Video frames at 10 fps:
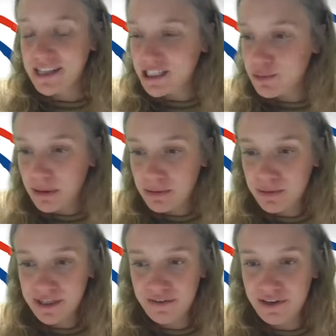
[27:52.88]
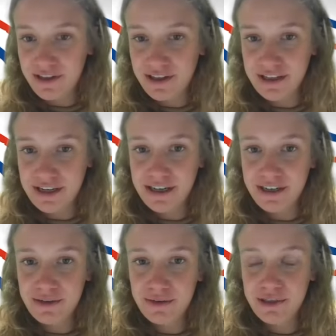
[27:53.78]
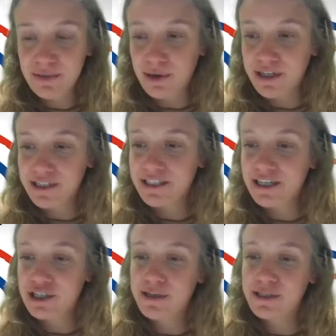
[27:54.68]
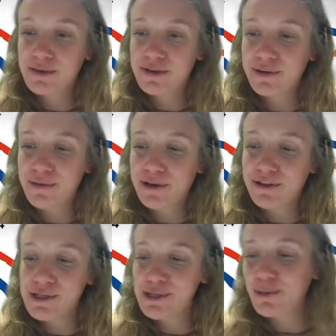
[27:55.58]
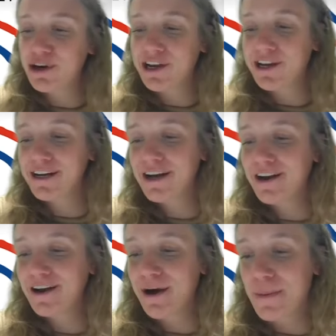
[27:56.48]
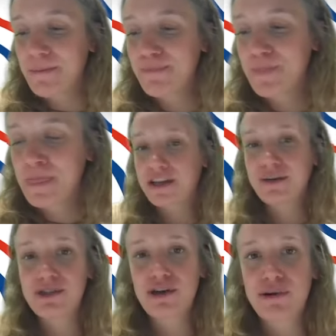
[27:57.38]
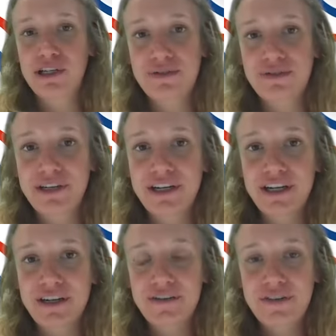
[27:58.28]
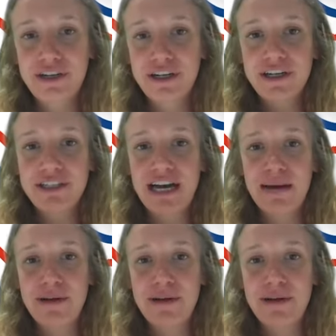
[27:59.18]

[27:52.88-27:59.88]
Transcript: I think that's probably everything that I really wanted to touch base with you about this morning. Um, thank you so much for your for your